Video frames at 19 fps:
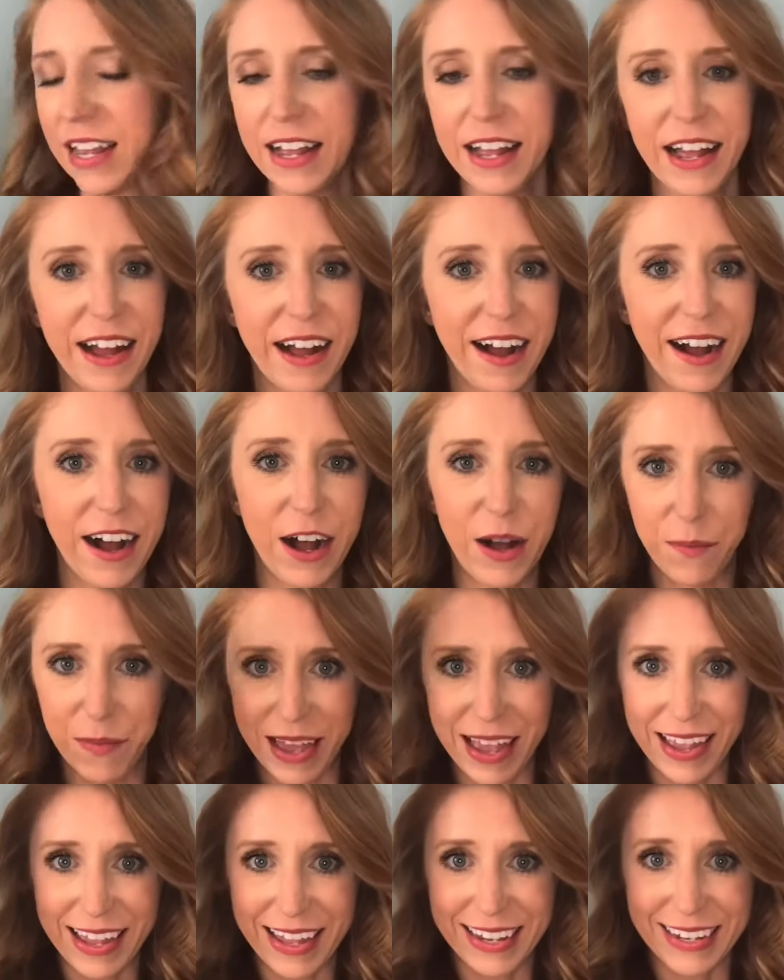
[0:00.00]

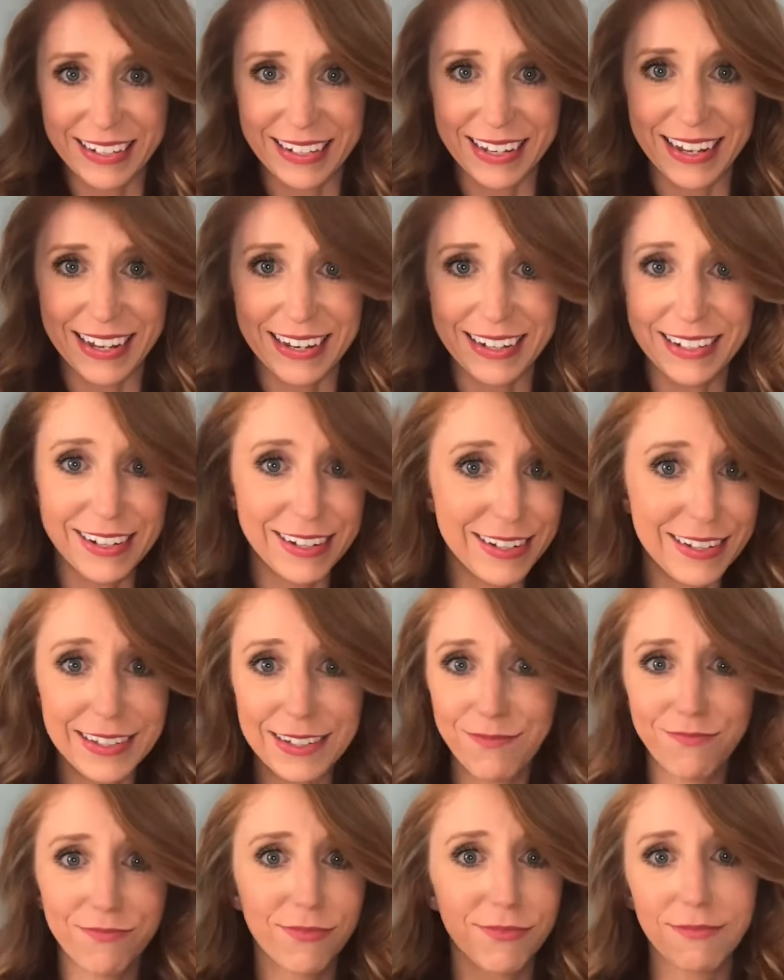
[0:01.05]
And
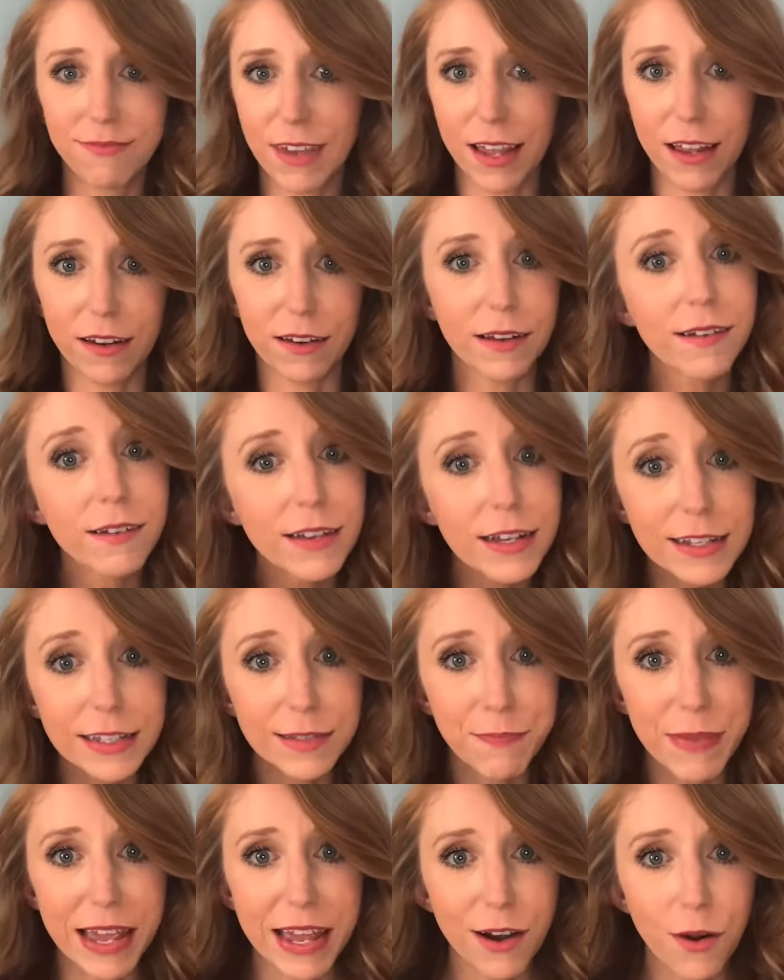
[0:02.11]
it's
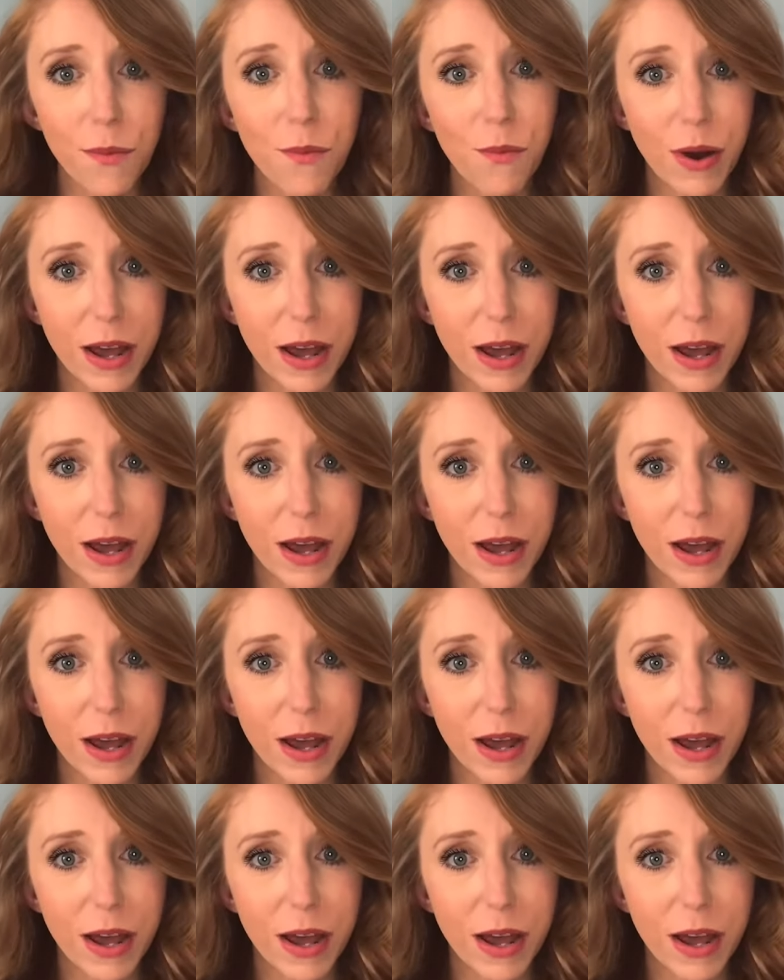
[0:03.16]
been what has